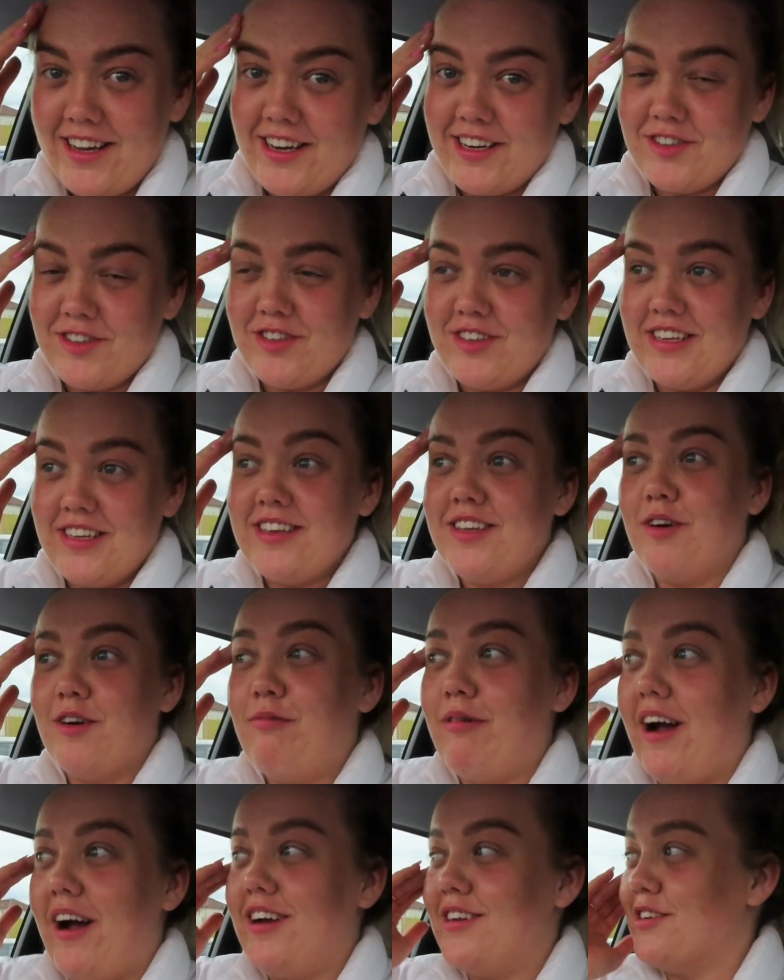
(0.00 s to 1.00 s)
at Airdrie Retail
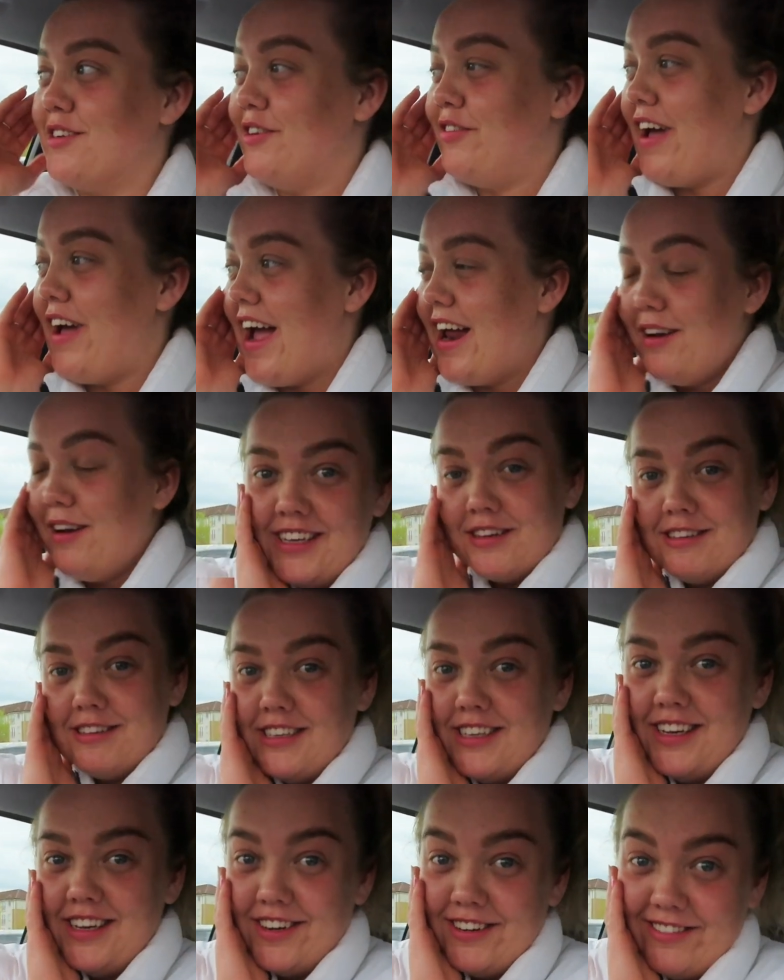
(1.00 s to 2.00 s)
Park, so if
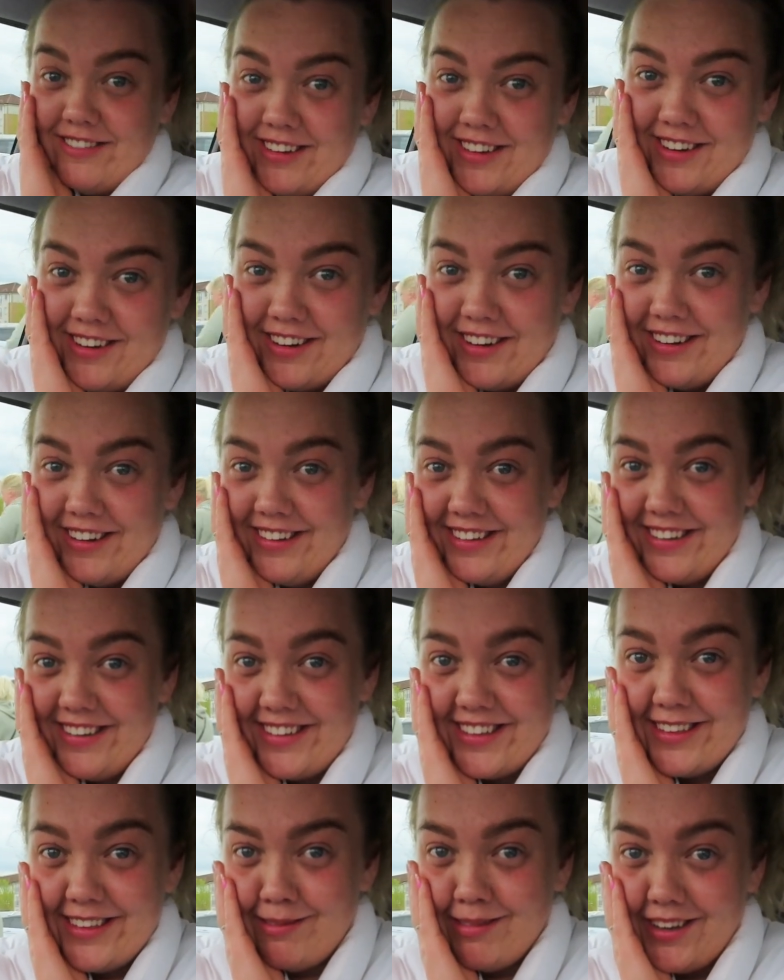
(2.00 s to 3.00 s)
anyone's here over an hour and they
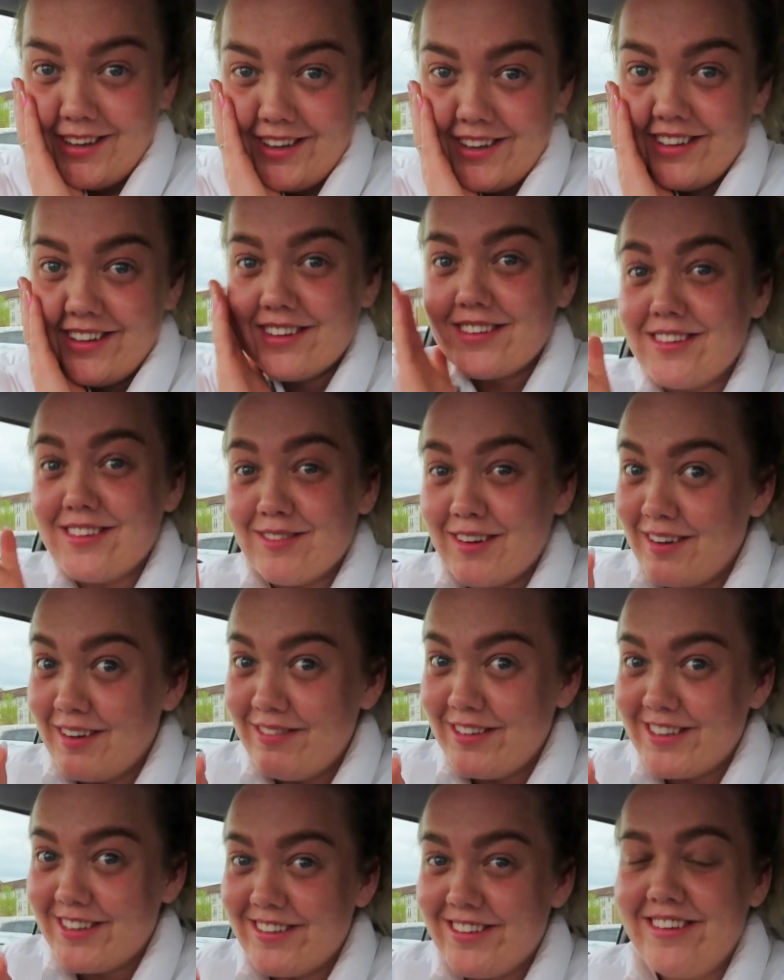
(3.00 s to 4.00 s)
see me, this is what
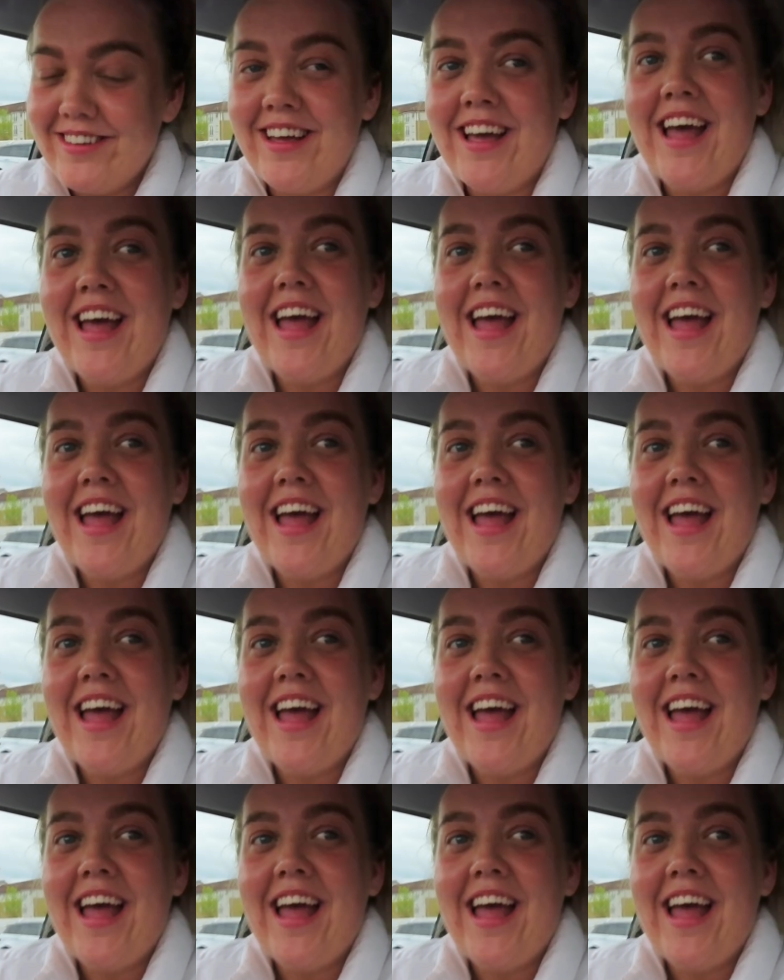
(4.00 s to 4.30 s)
I'm doing.